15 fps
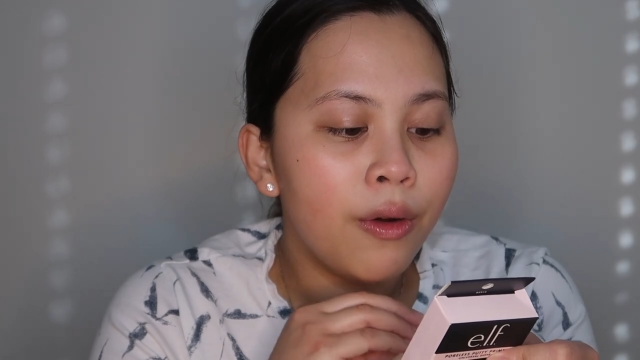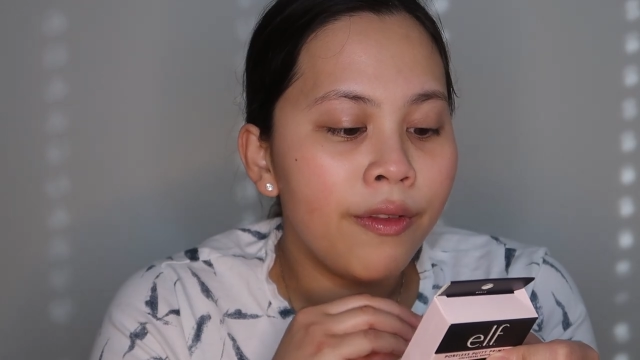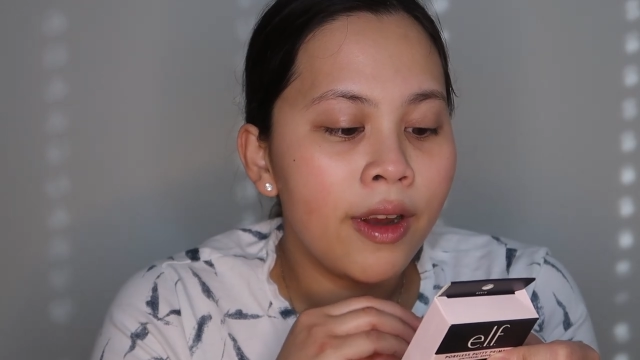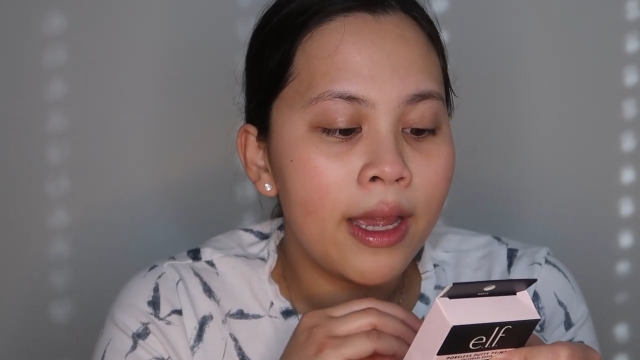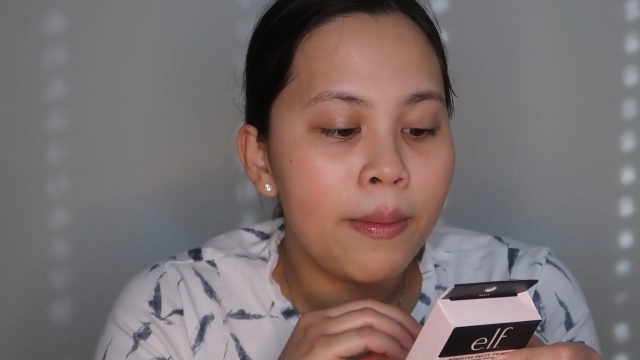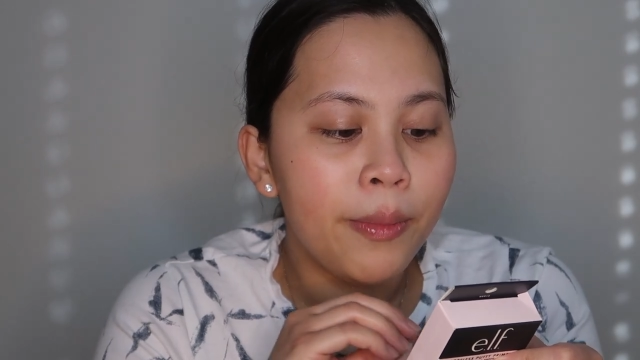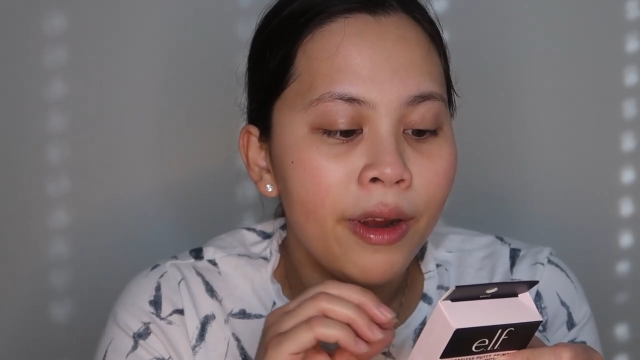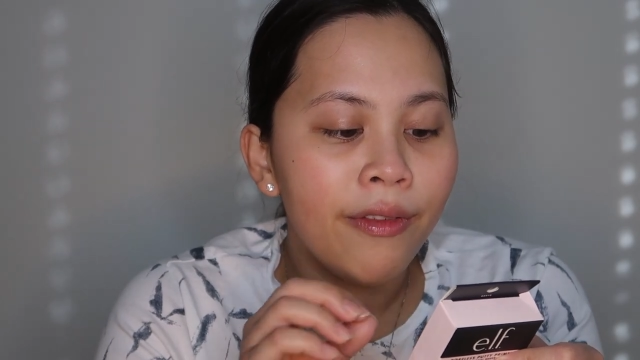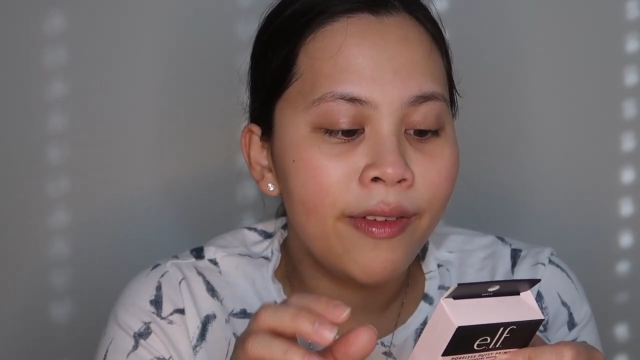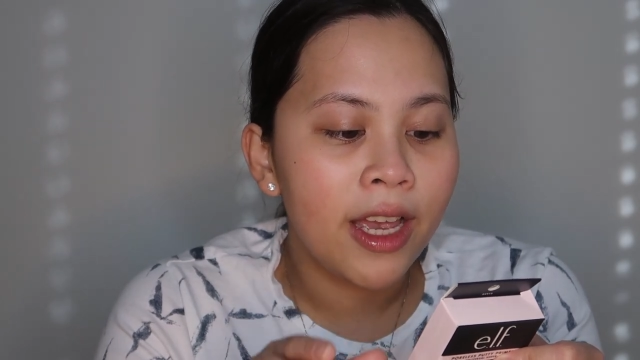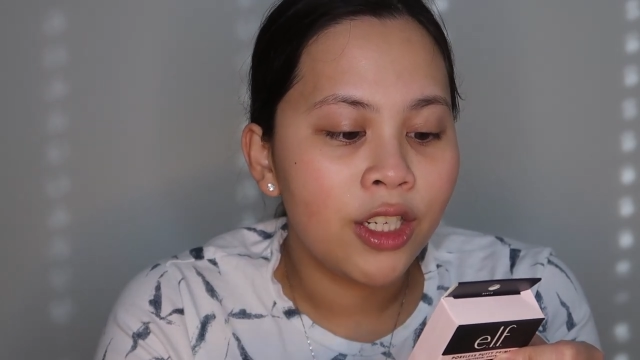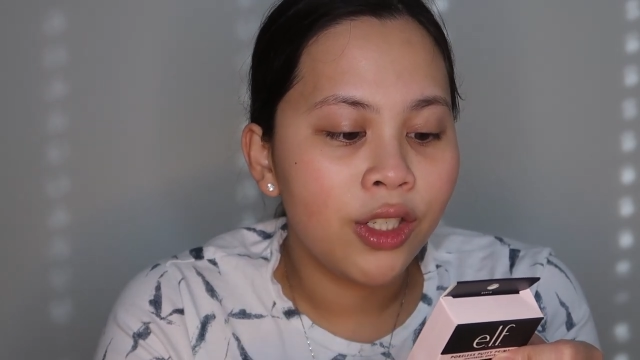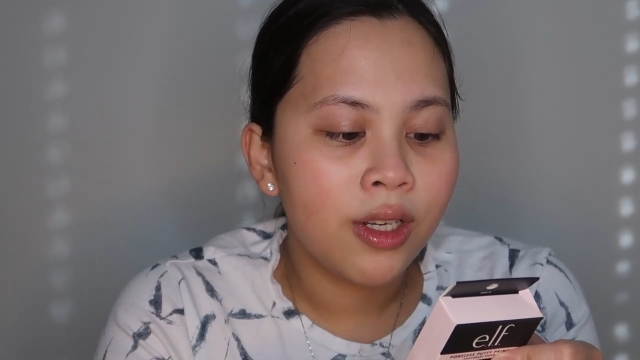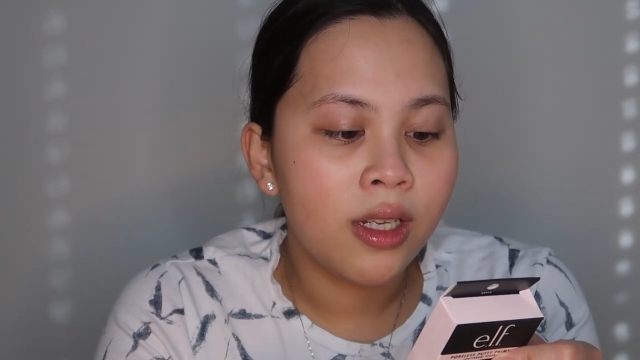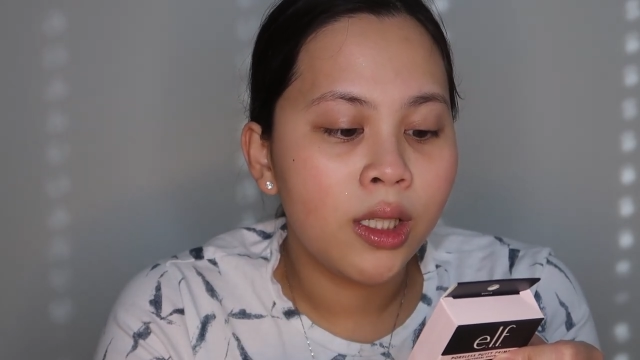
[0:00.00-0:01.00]
over
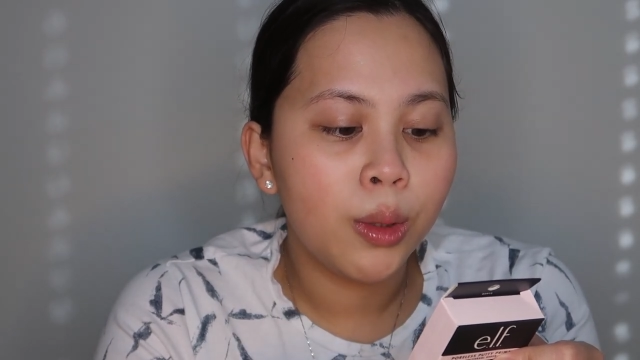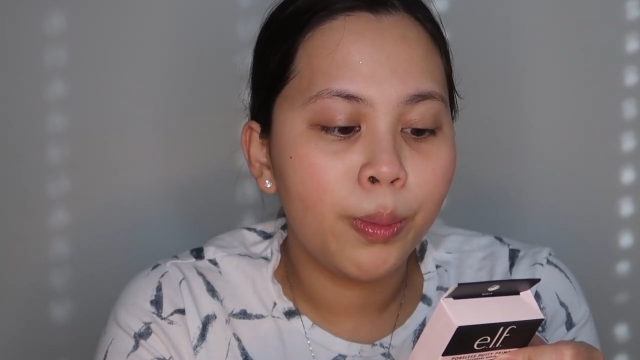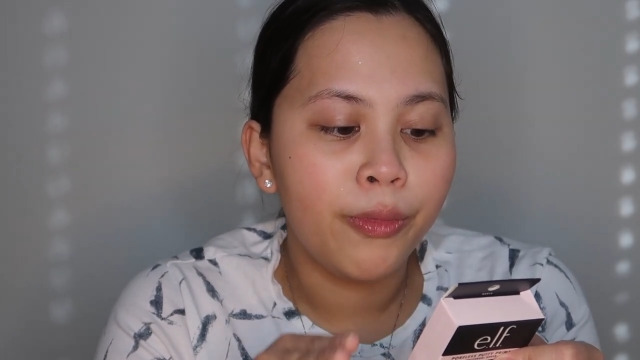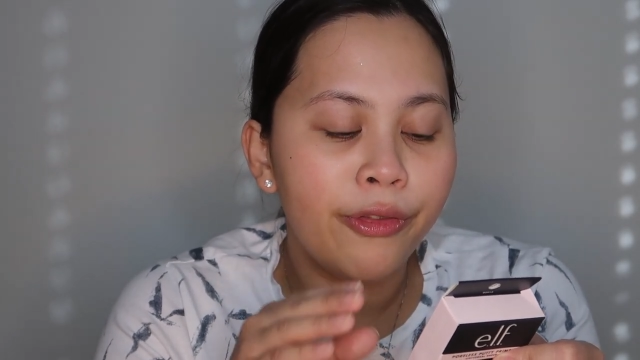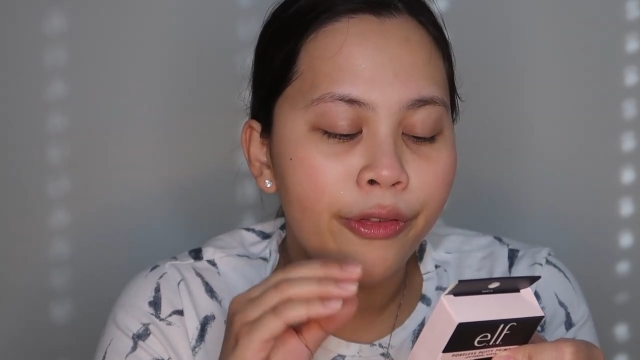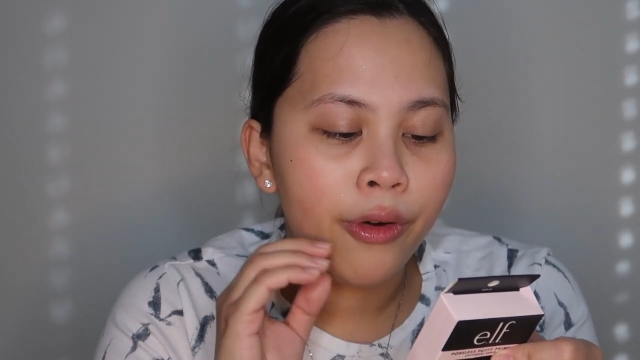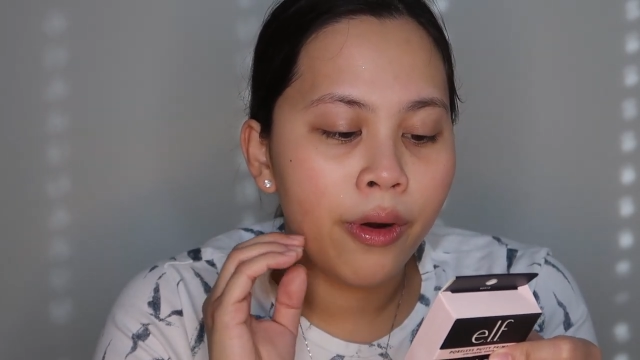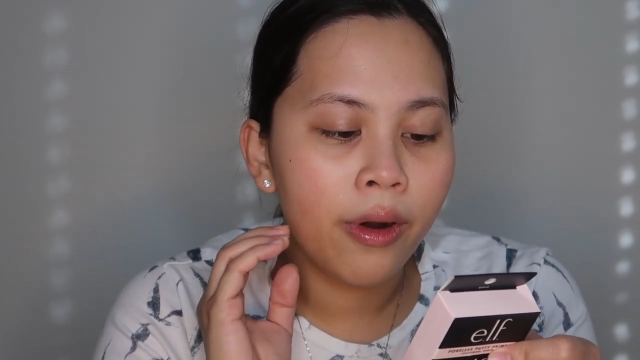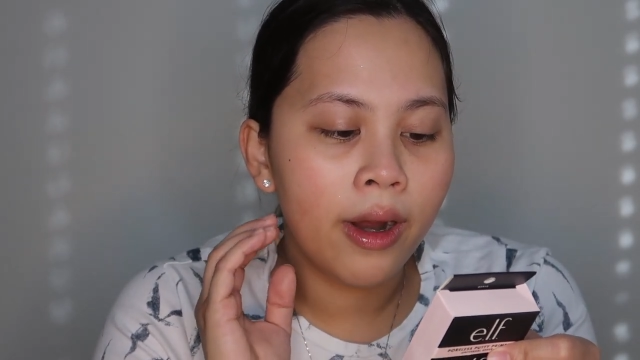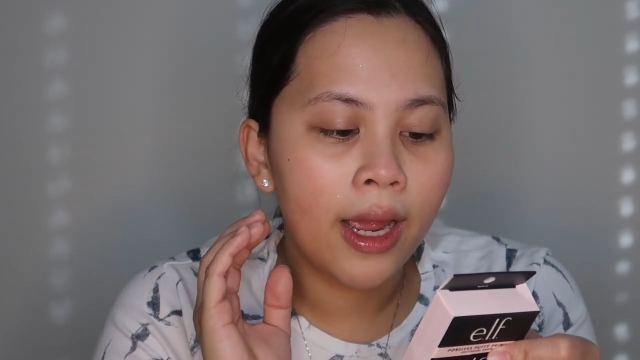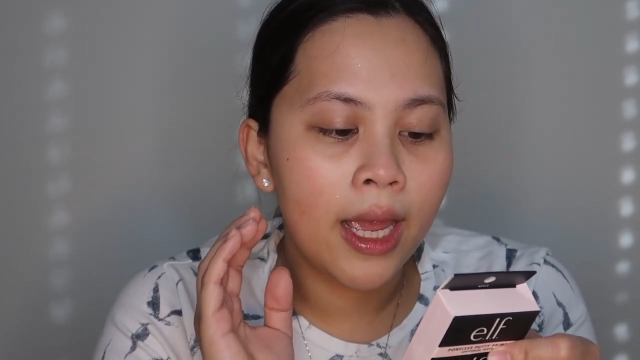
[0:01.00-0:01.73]
imperfections for